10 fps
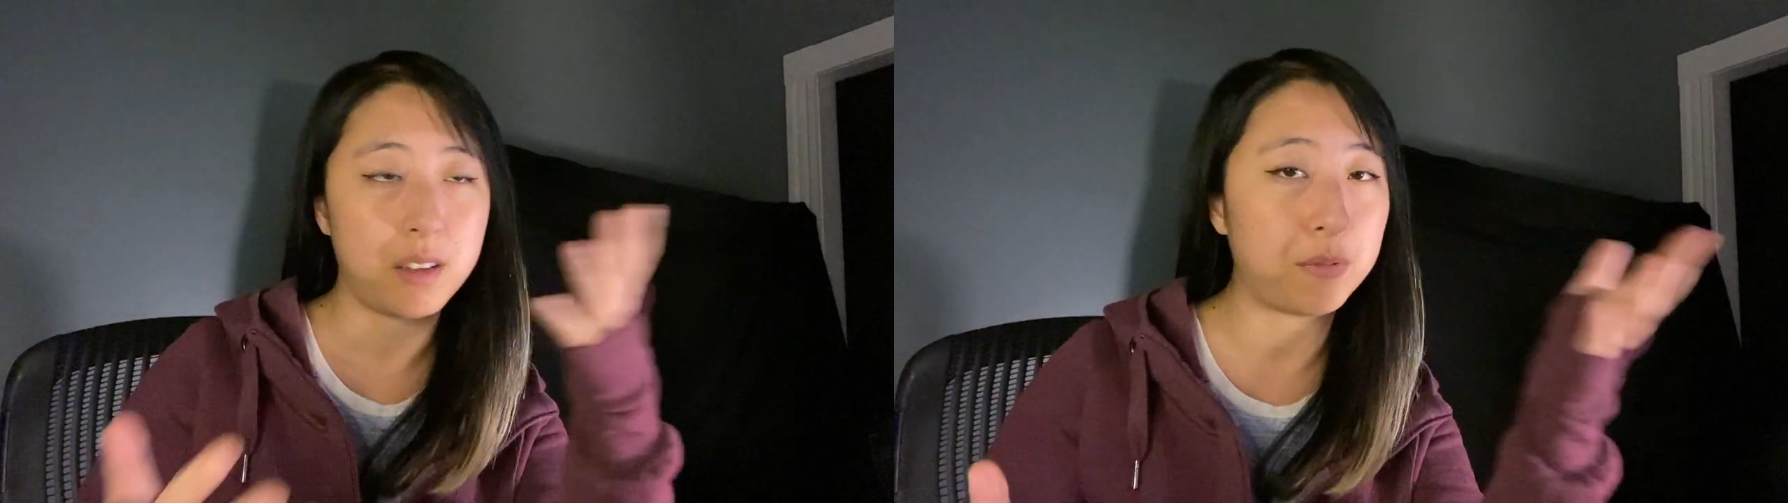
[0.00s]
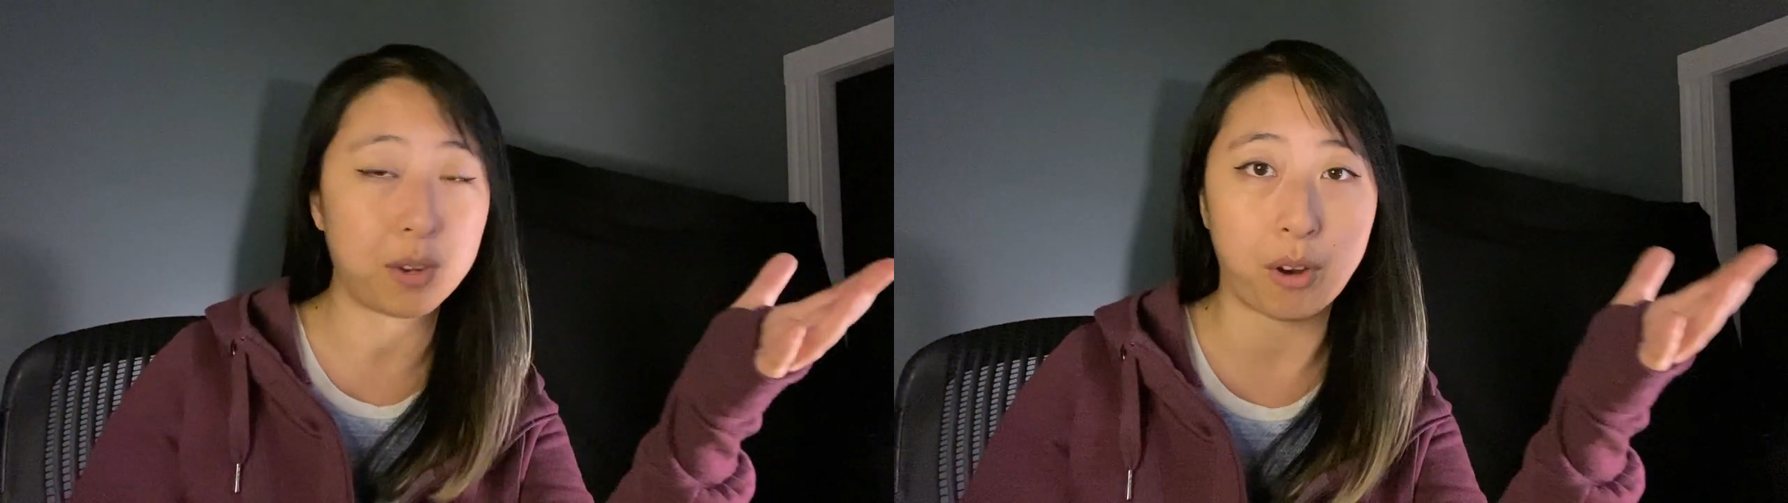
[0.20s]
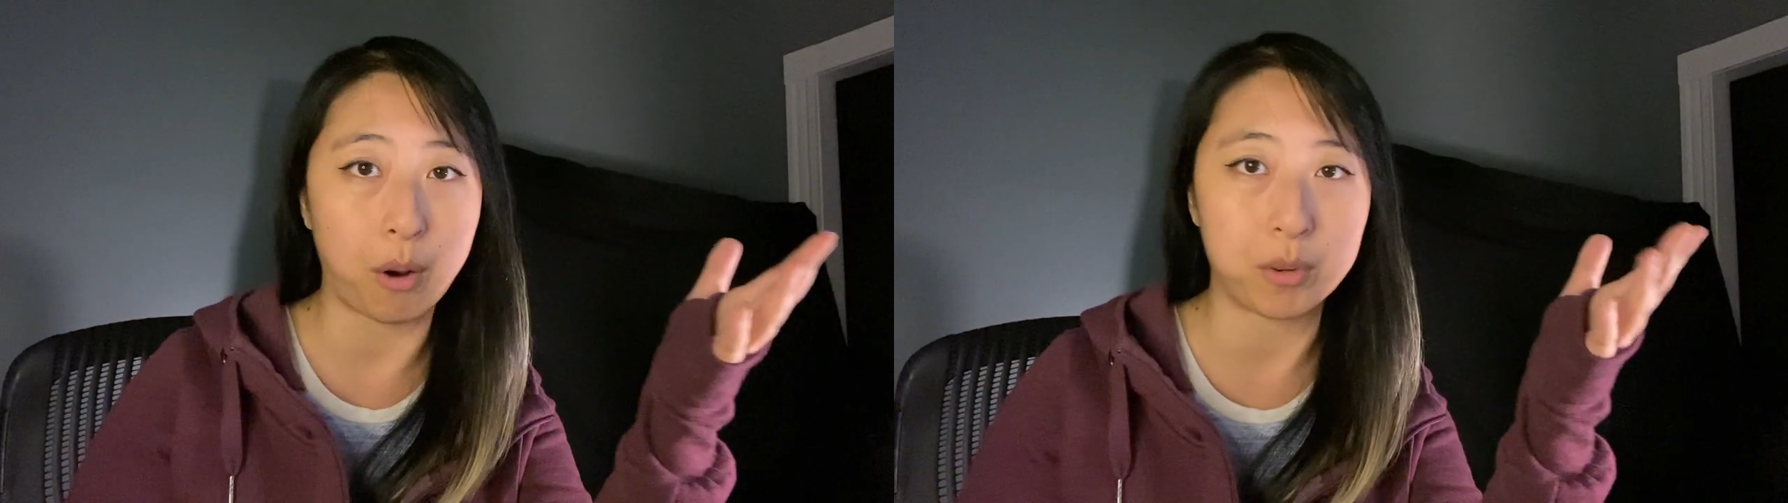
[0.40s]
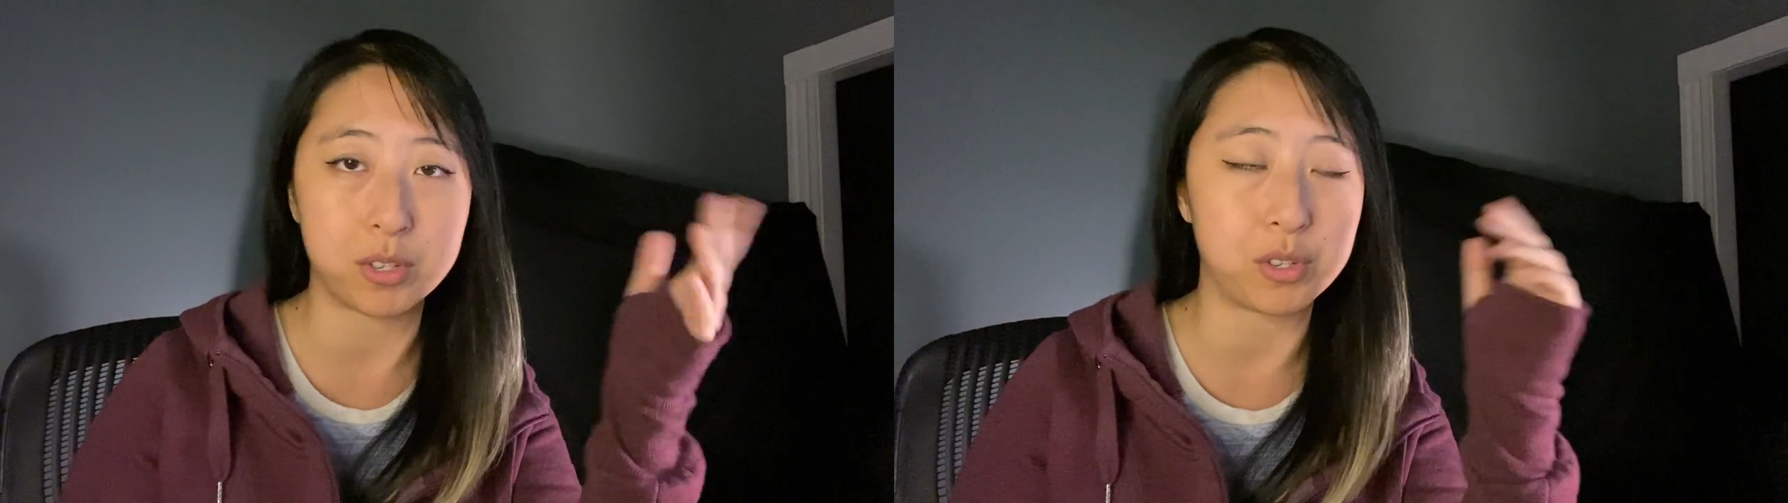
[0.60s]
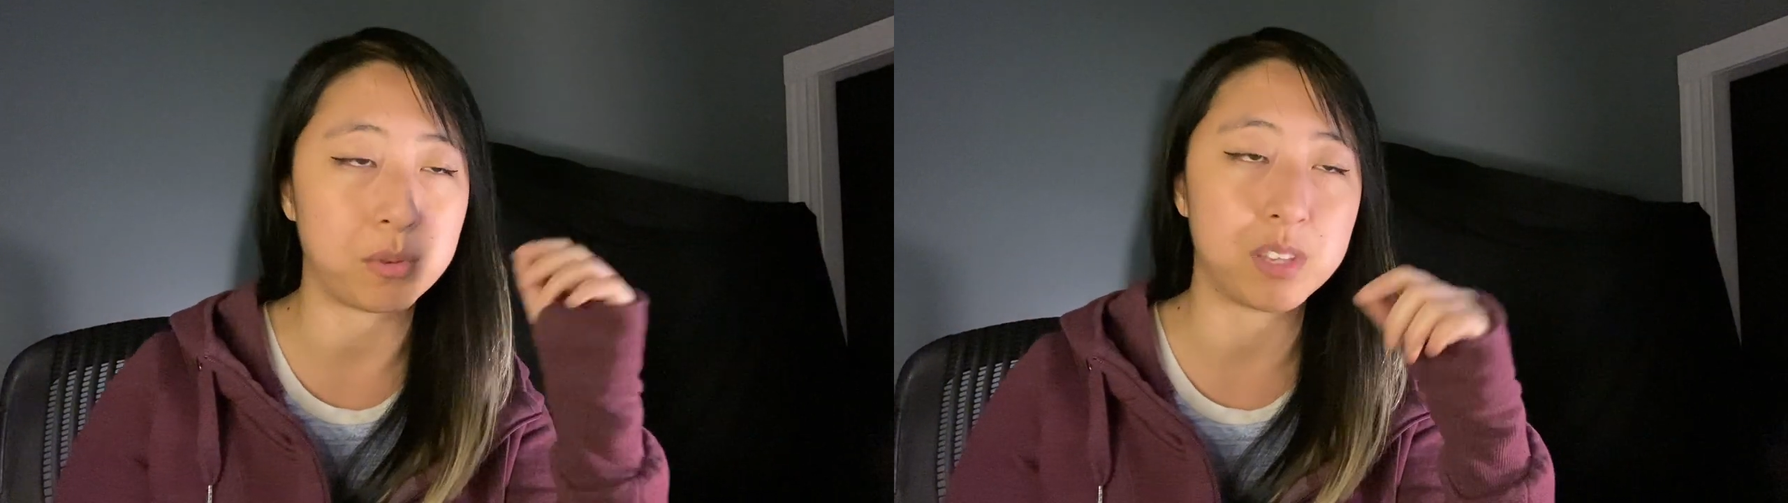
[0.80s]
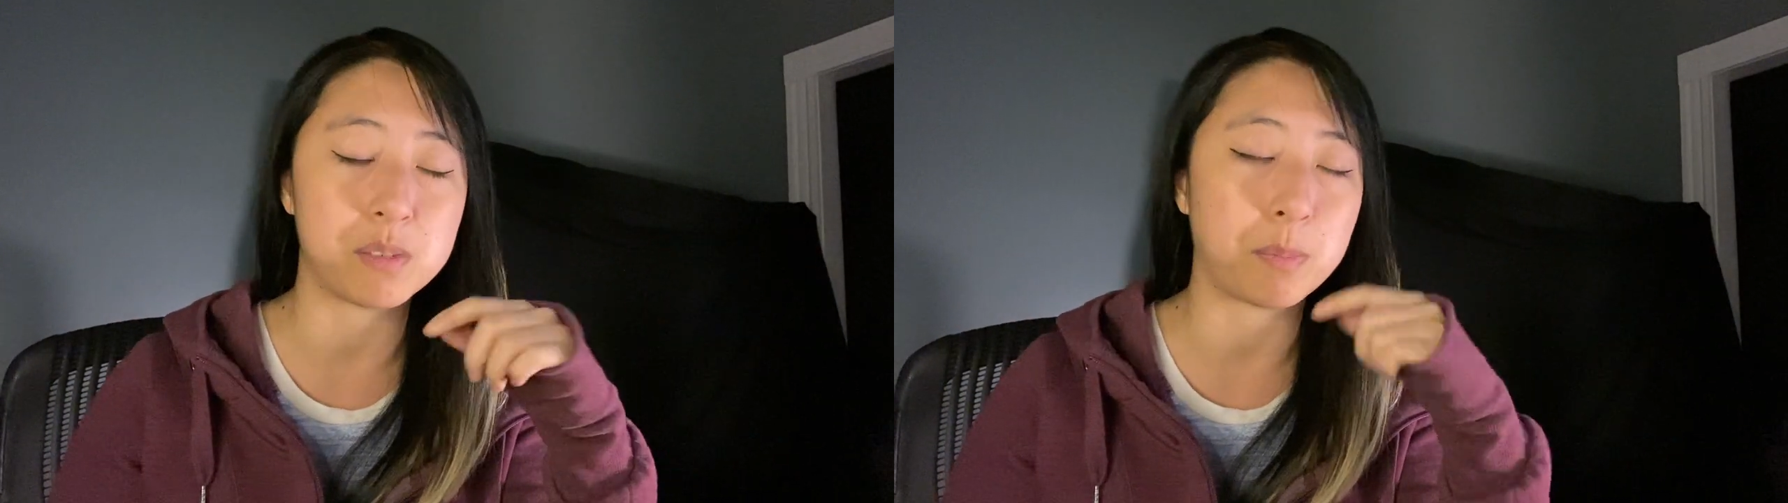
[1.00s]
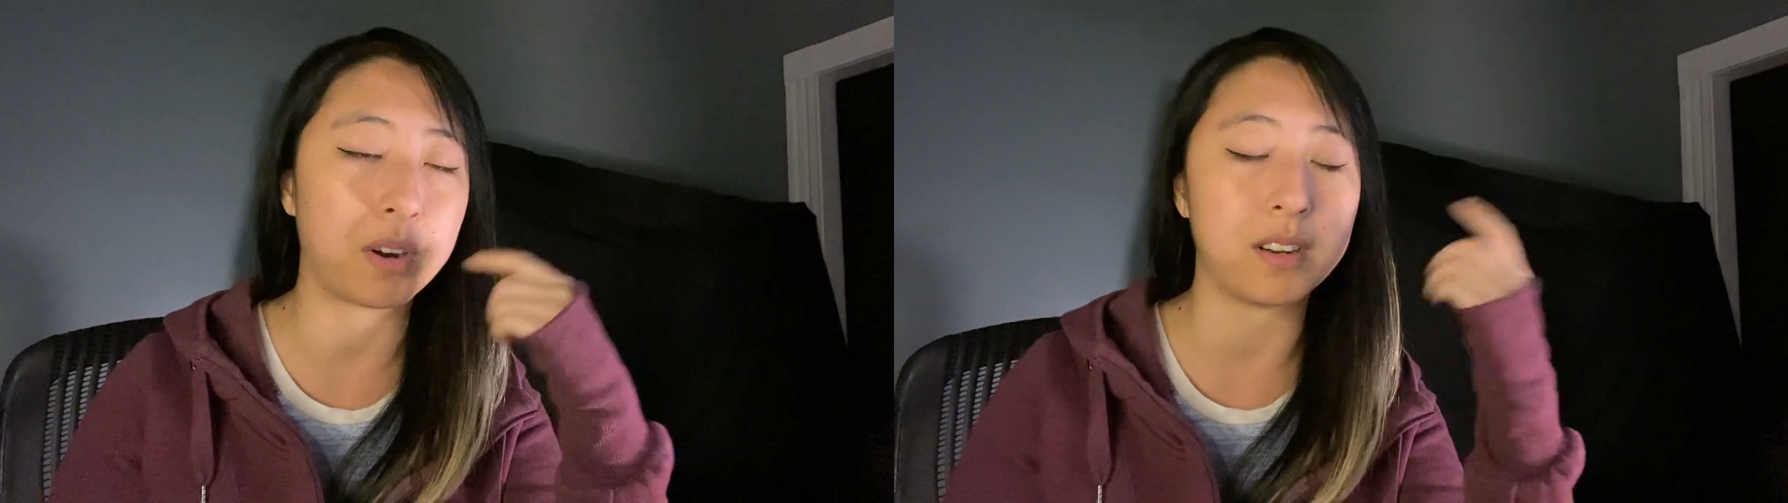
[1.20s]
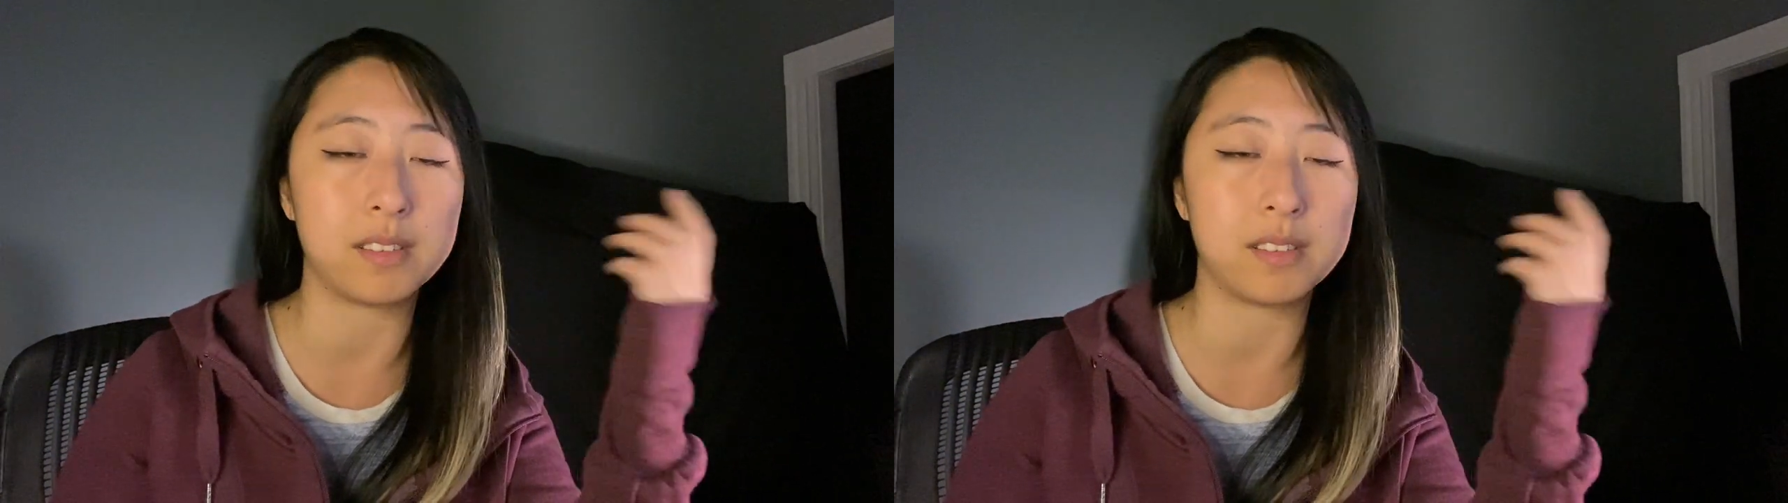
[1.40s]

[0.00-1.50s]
figure out what to do with this bird.